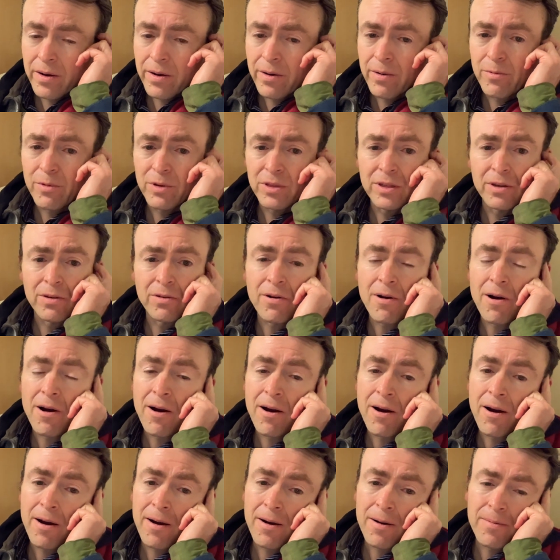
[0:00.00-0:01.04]
with your
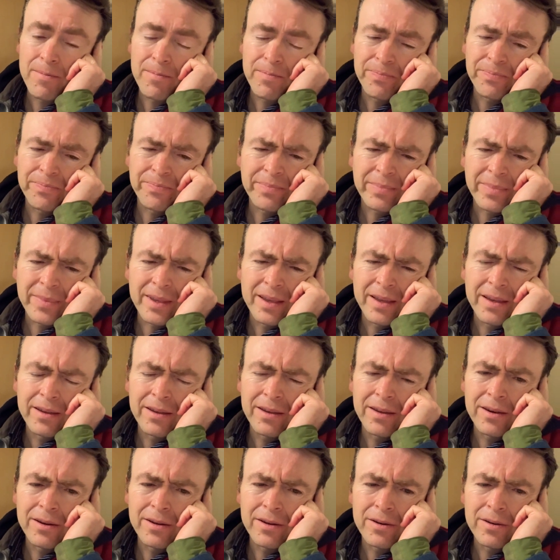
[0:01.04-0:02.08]
art,
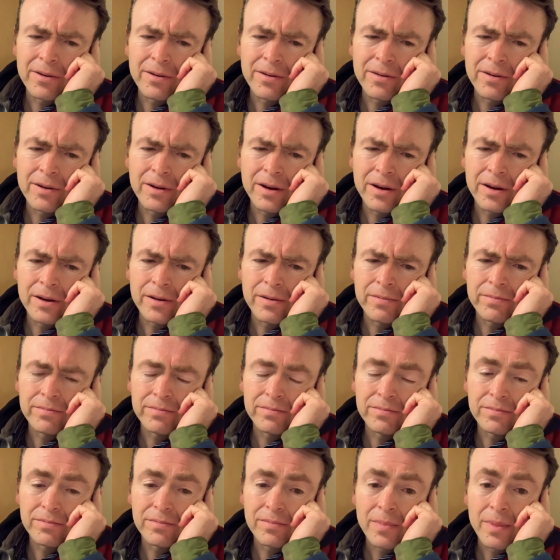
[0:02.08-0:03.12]
and
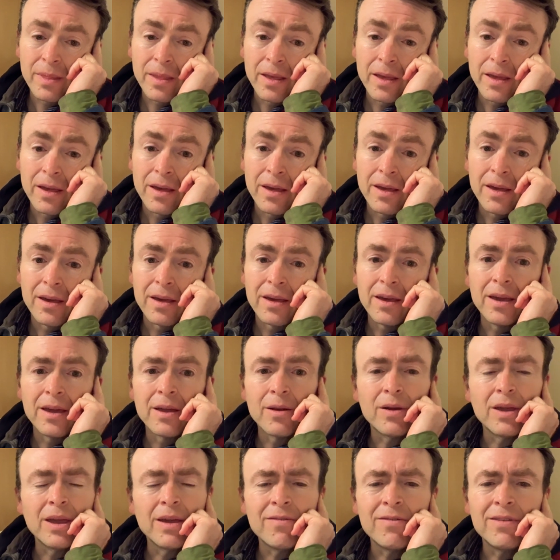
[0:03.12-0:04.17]

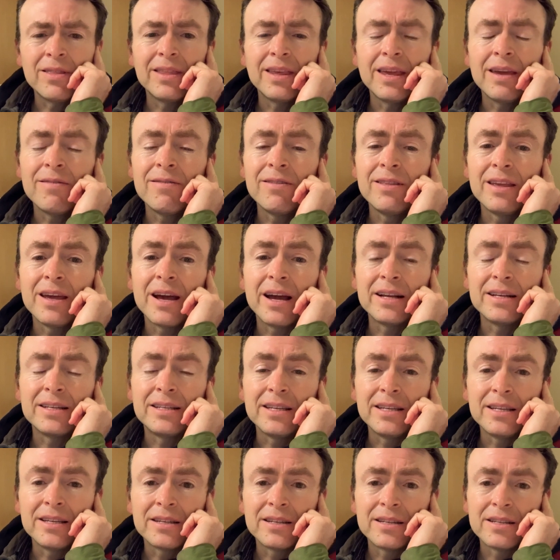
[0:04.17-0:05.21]
even the
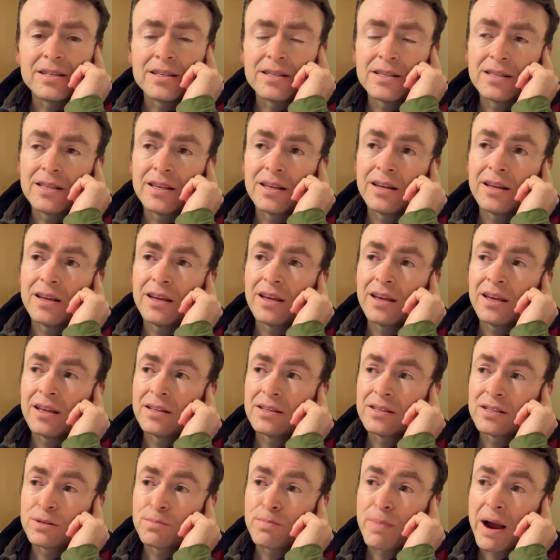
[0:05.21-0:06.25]
ideas that
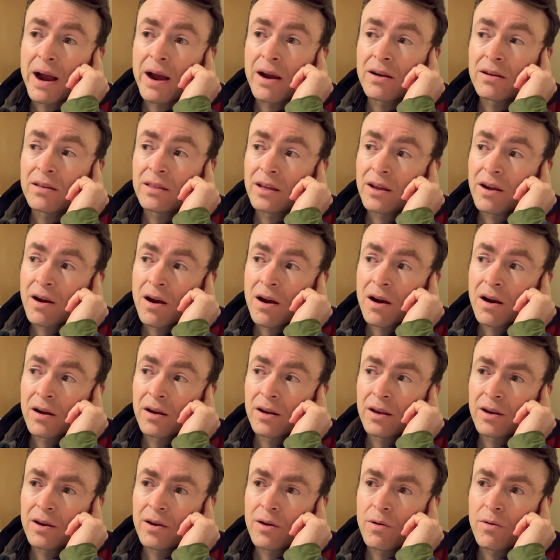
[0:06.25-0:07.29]
inspire the art,
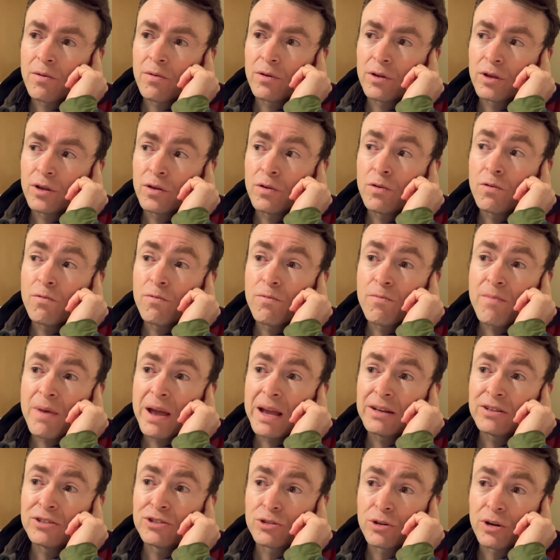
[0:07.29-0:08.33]
you
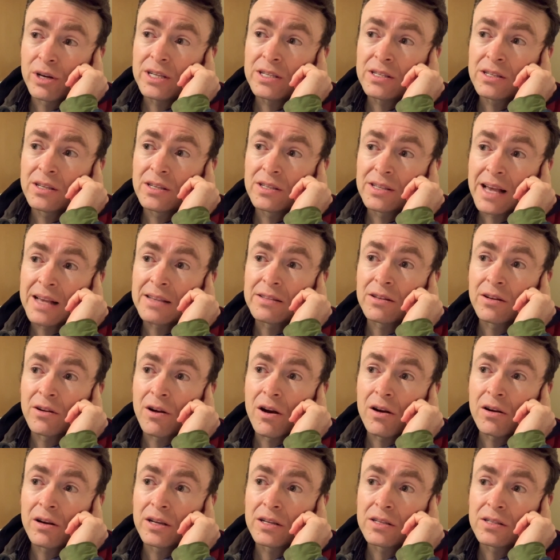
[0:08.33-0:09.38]
make choices as an
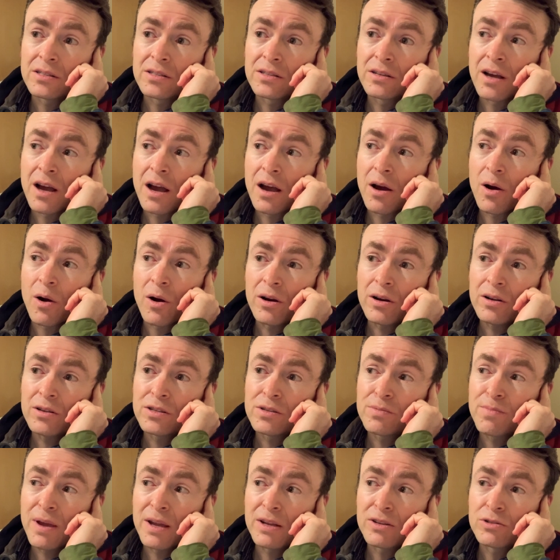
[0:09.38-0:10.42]
artist.
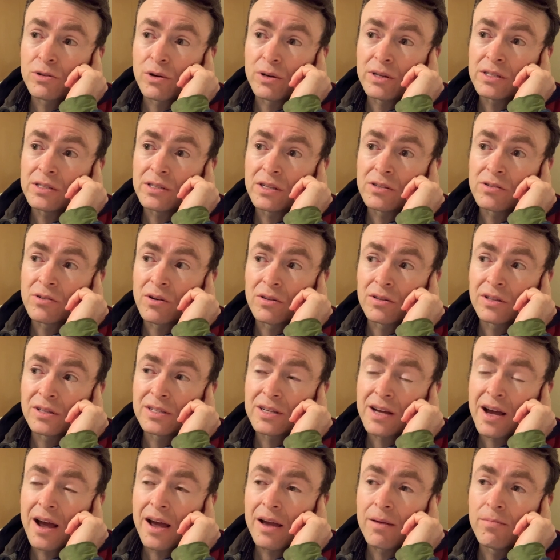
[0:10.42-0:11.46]
Artists make choices all the
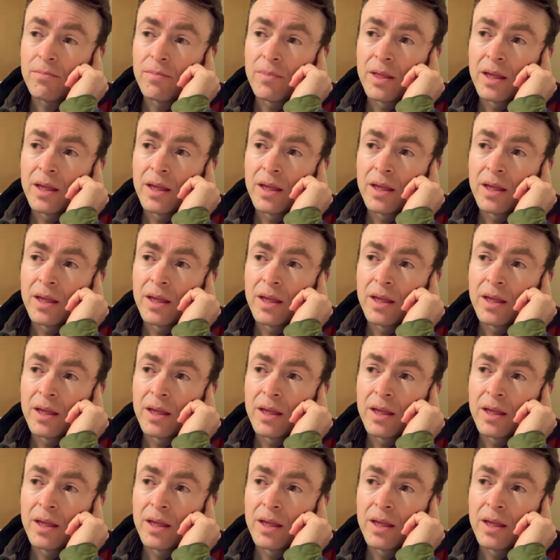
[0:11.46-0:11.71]
time.